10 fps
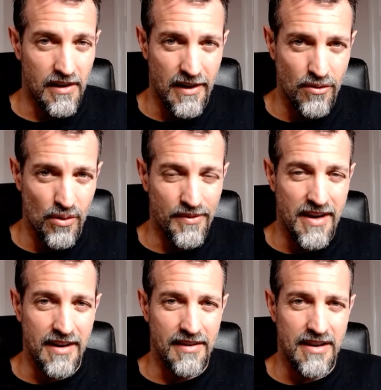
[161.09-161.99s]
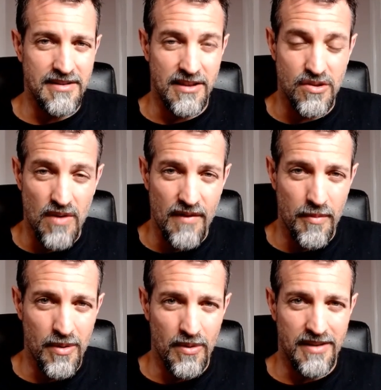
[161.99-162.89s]
electrical diagnostics,
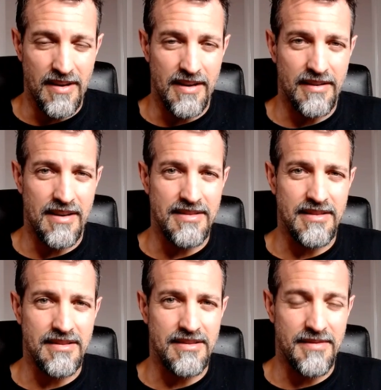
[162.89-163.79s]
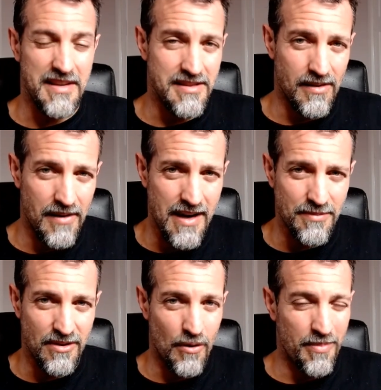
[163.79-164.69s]
drivability diagnostics, is the lab
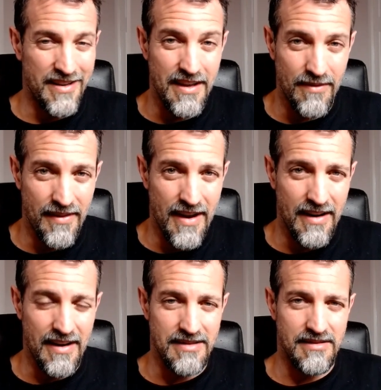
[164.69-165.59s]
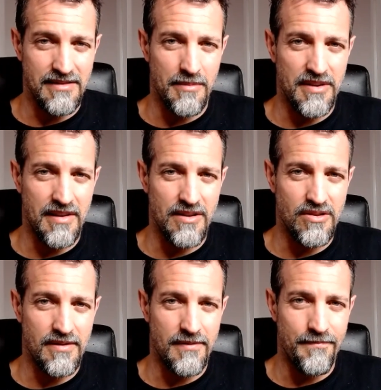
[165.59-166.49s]
scope, but even that has its limitation.